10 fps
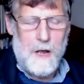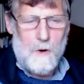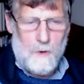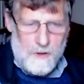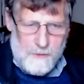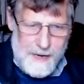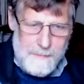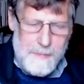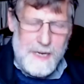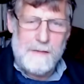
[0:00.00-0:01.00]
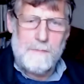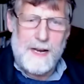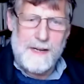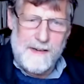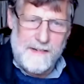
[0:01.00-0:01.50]
What do I mean
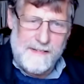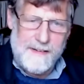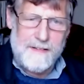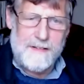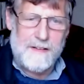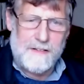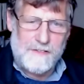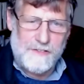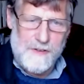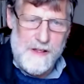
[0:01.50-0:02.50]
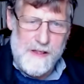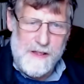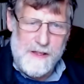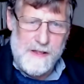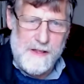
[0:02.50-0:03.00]
by discerned truth?